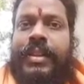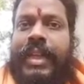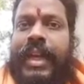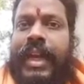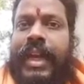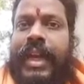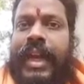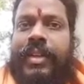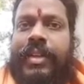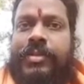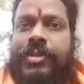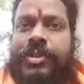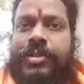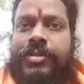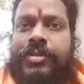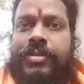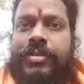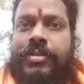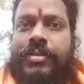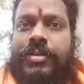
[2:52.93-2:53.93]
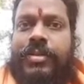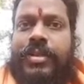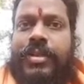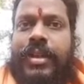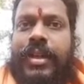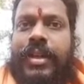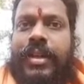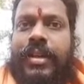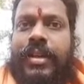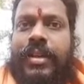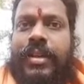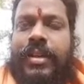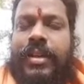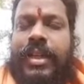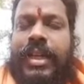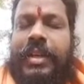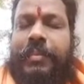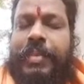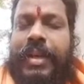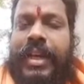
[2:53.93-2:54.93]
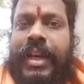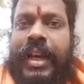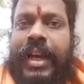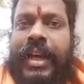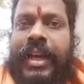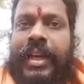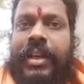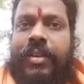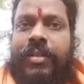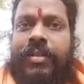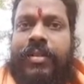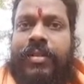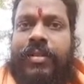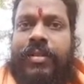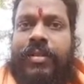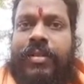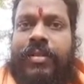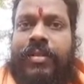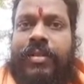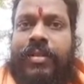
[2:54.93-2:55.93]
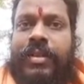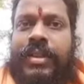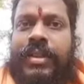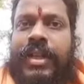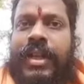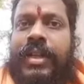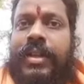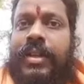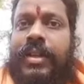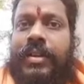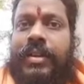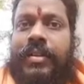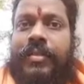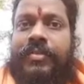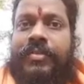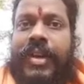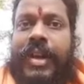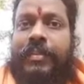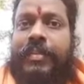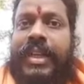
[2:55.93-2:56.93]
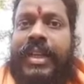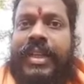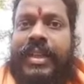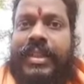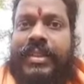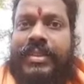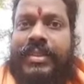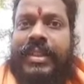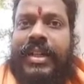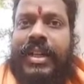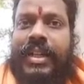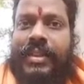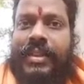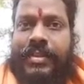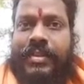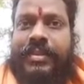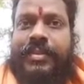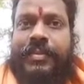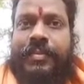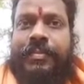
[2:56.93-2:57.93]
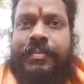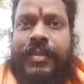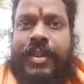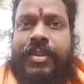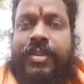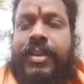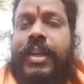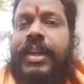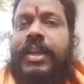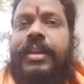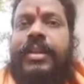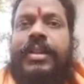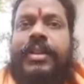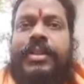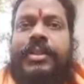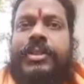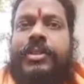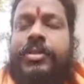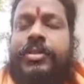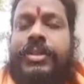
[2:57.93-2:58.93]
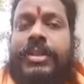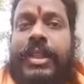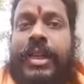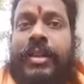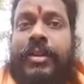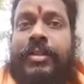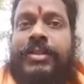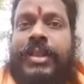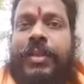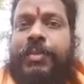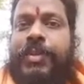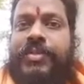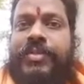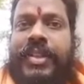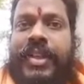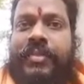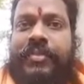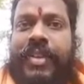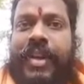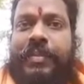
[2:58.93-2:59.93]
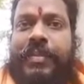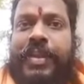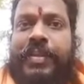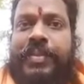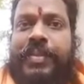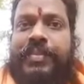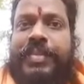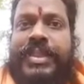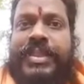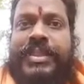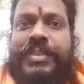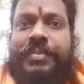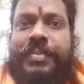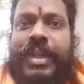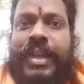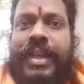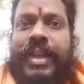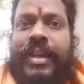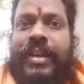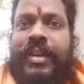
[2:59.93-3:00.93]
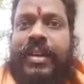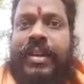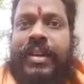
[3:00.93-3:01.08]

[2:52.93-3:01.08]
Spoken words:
they have to keep an eye on their family's health. Okay, so some of their family members may